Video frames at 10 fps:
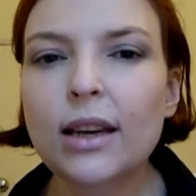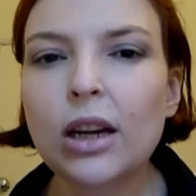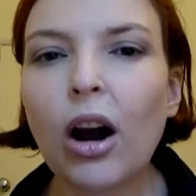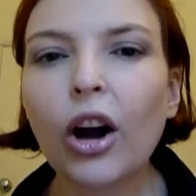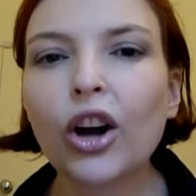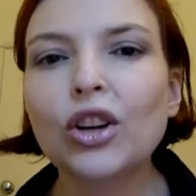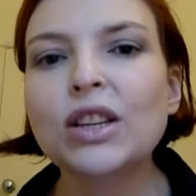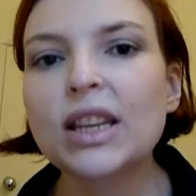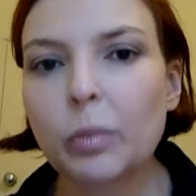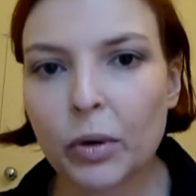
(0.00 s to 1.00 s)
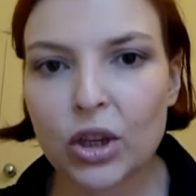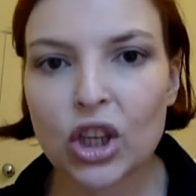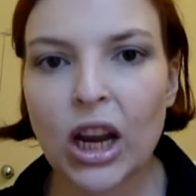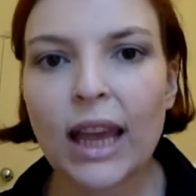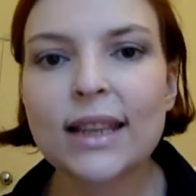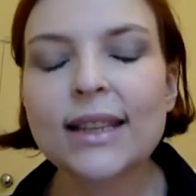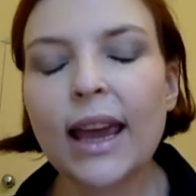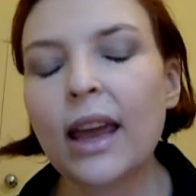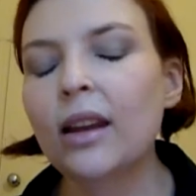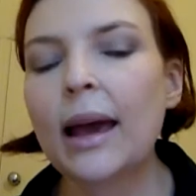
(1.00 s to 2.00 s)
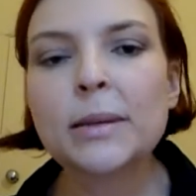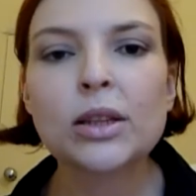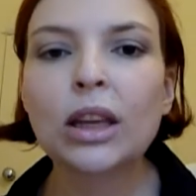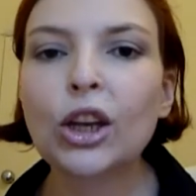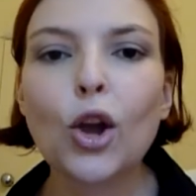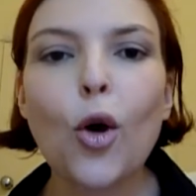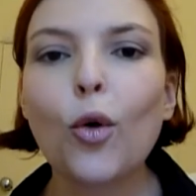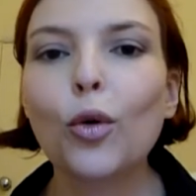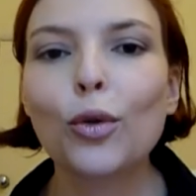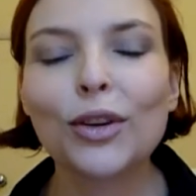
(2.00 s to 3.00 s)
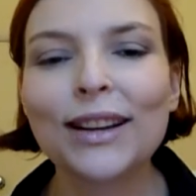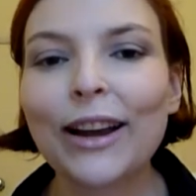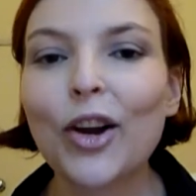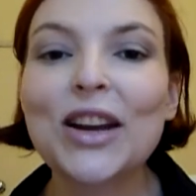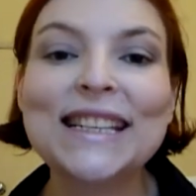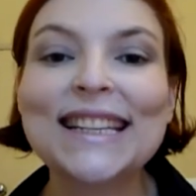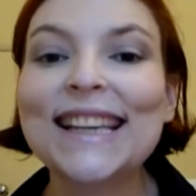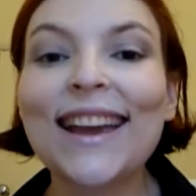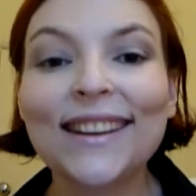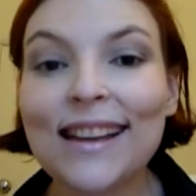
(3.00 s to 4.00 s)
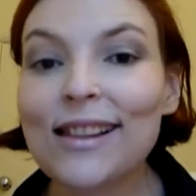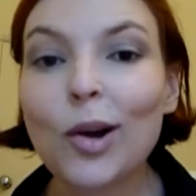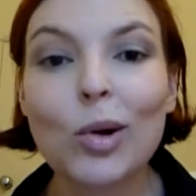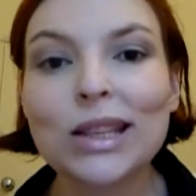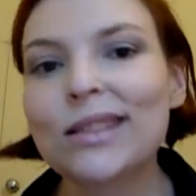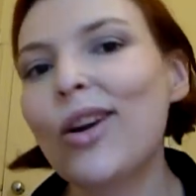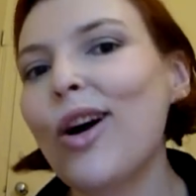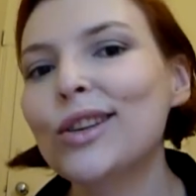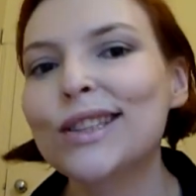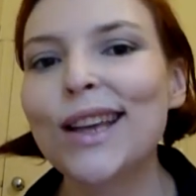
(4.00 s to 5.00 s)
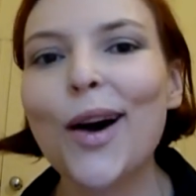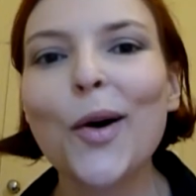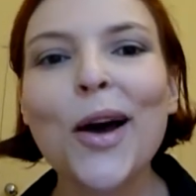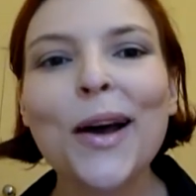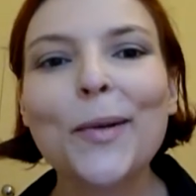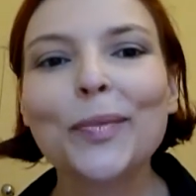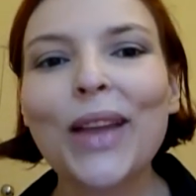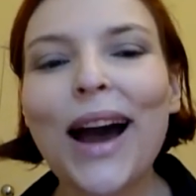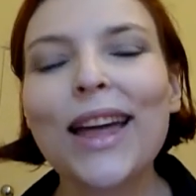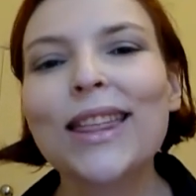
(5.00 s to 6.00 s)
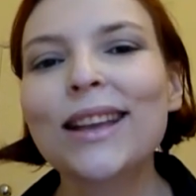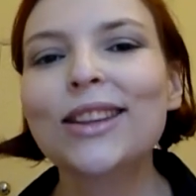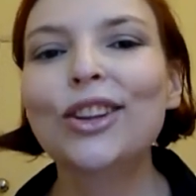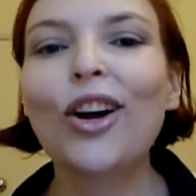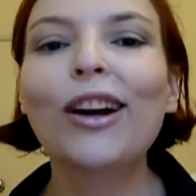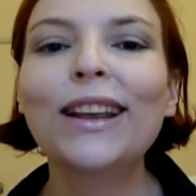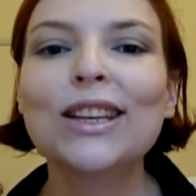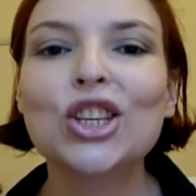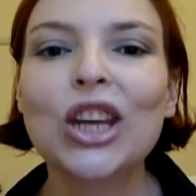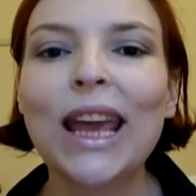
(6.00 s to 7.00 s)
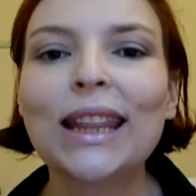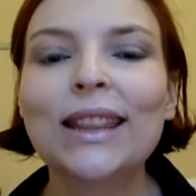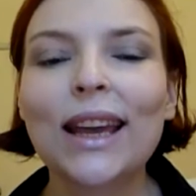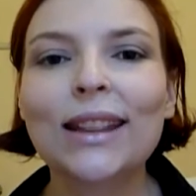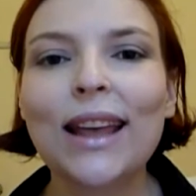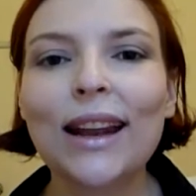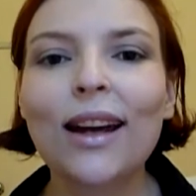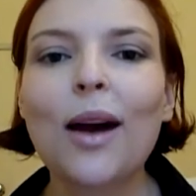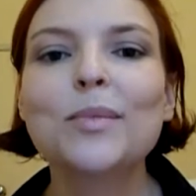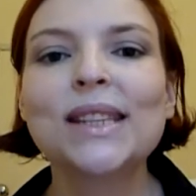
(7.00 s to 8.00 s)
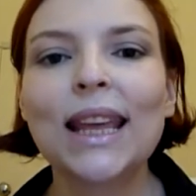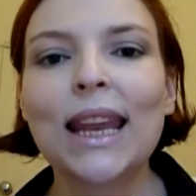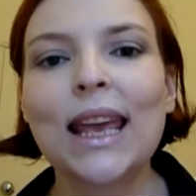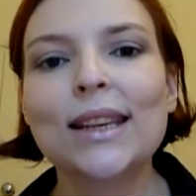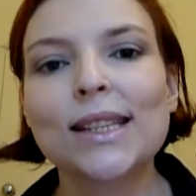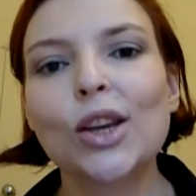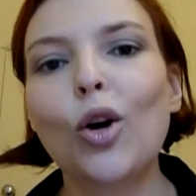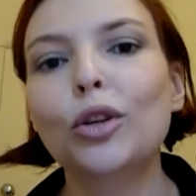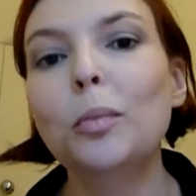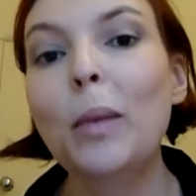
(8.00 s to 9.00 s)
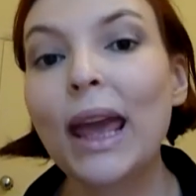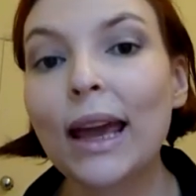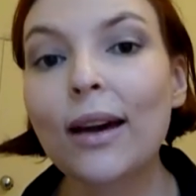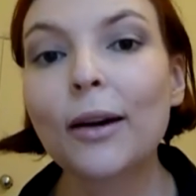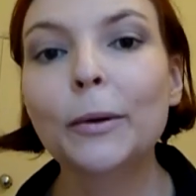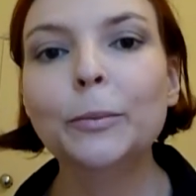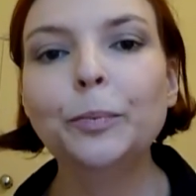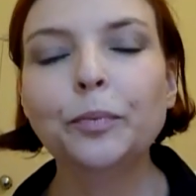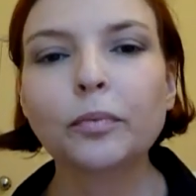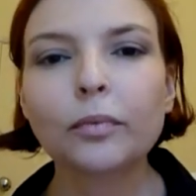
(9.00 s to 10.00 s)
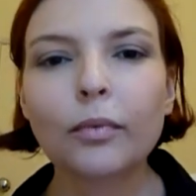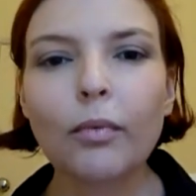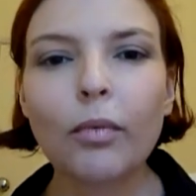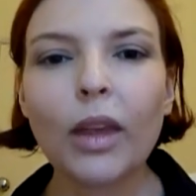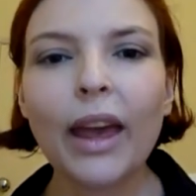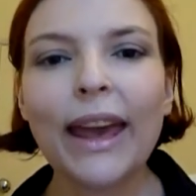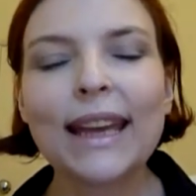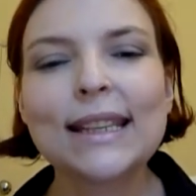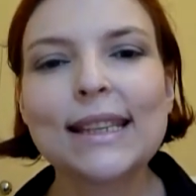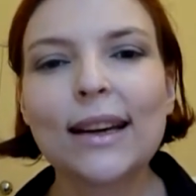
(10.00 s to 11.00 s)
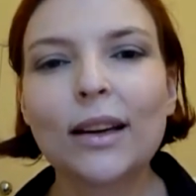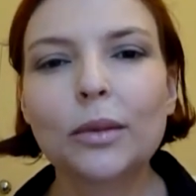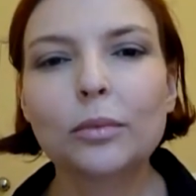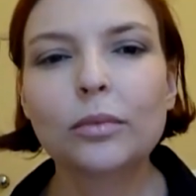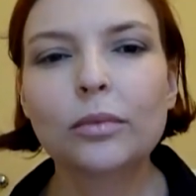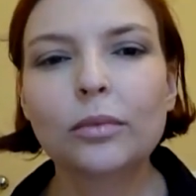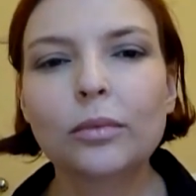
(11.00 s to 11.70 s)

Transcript: darker, deeper shades, and absolutely no crazy psychedelic ones at all. So I think the darkest shade that it comes in is called Mink. It's a